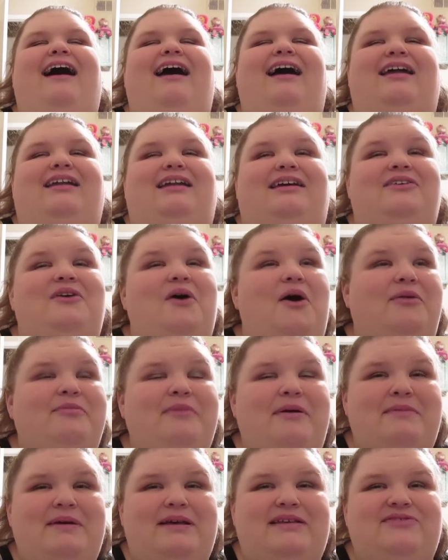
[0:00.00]
And I called
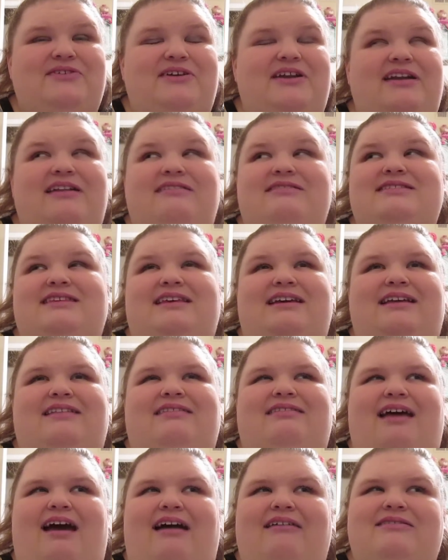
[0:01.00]
my best friend and I was like,
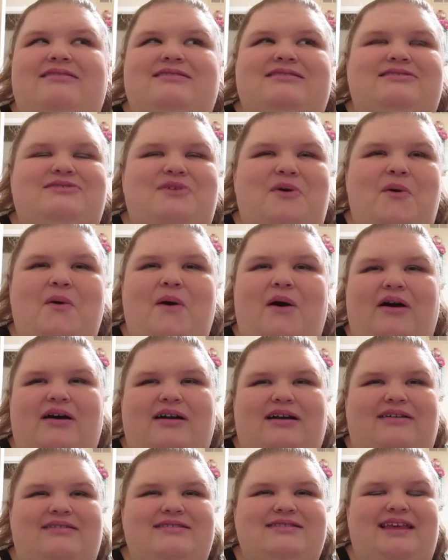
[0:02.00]
that was so
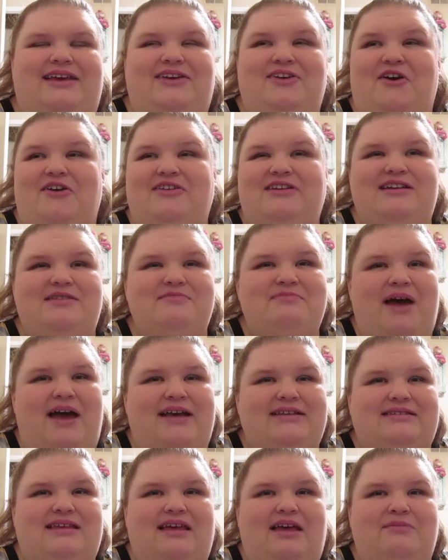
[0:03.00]
hard. I was like, y'all need to
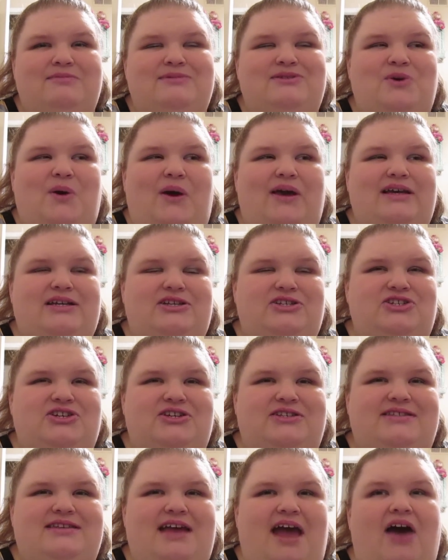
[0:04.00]
buy some so I can
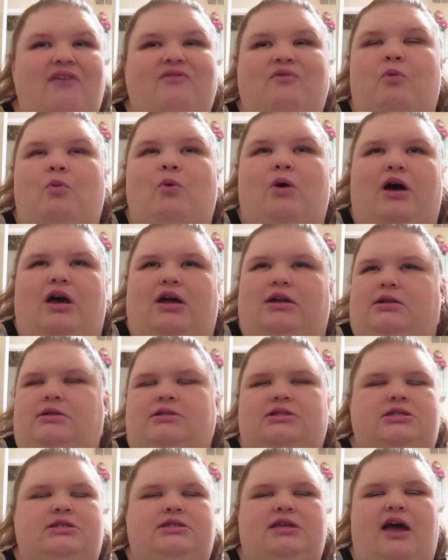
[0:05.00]
just have one.
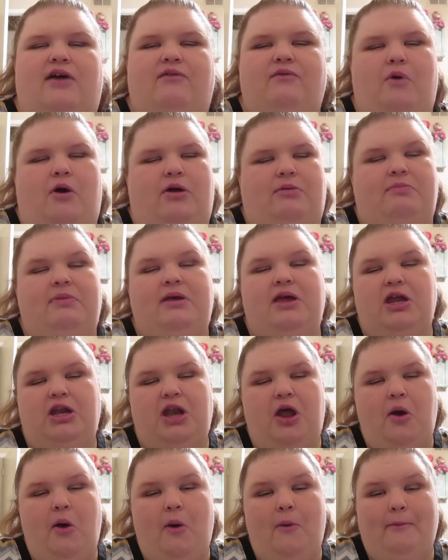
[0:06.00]
Just have one. But you
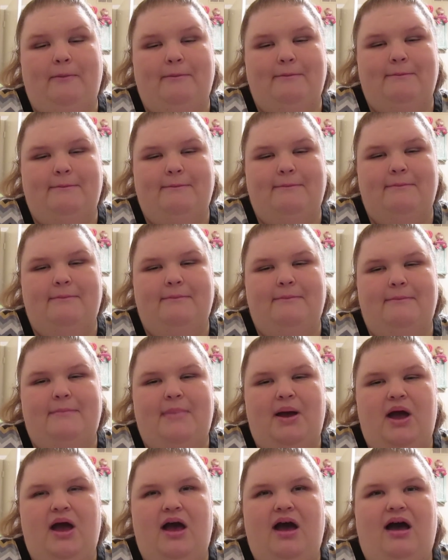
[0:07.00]
know,
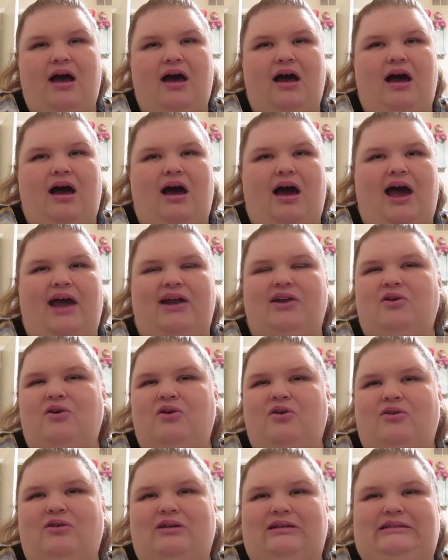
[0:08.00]
I
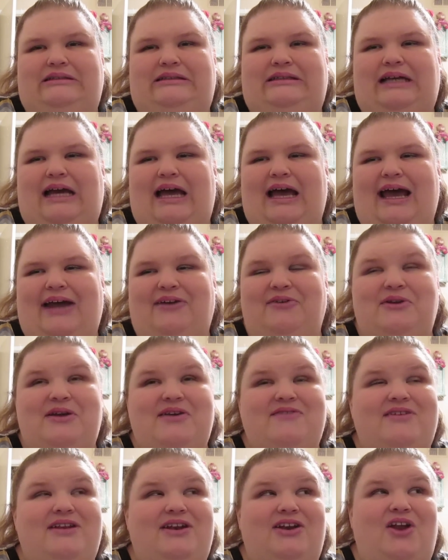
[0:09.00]
don't
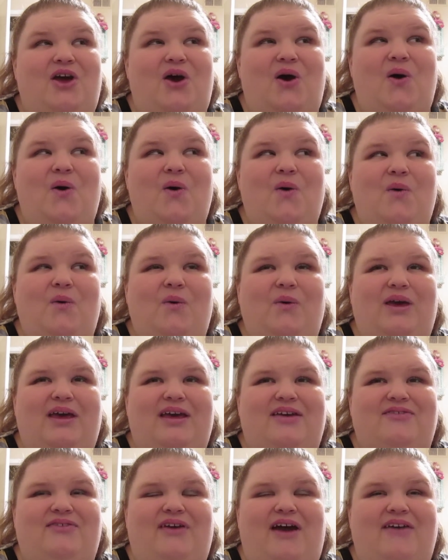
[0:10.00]
even know
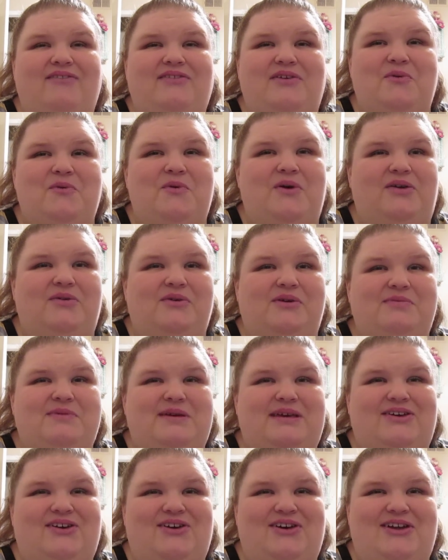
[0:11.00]
if having one would
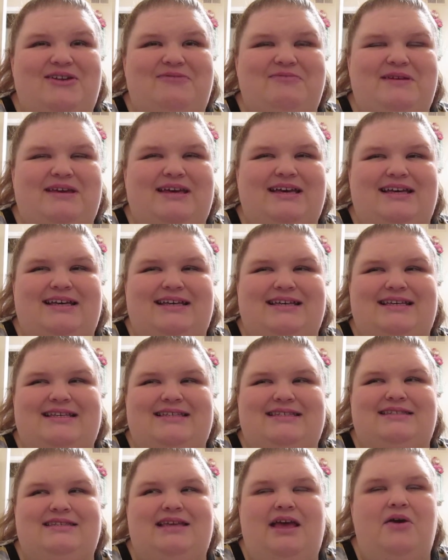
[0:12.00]
be good,
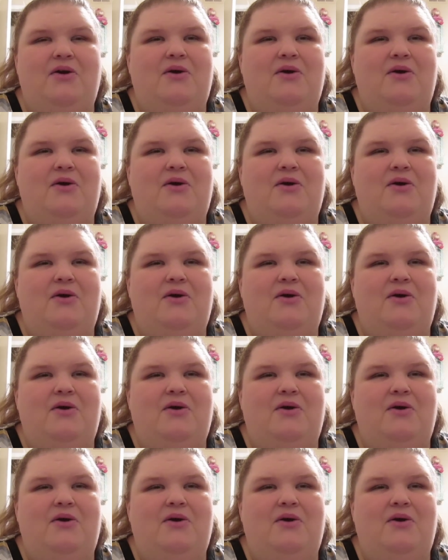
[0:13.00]
because,